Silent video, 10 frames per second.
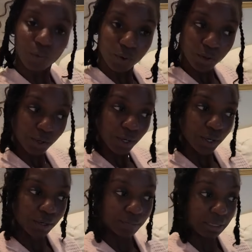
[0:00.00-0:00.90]
of
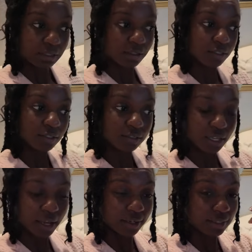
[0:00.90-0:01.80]
water, my little,
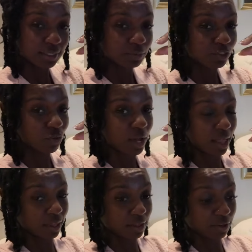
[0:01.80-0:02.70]
I got this much wine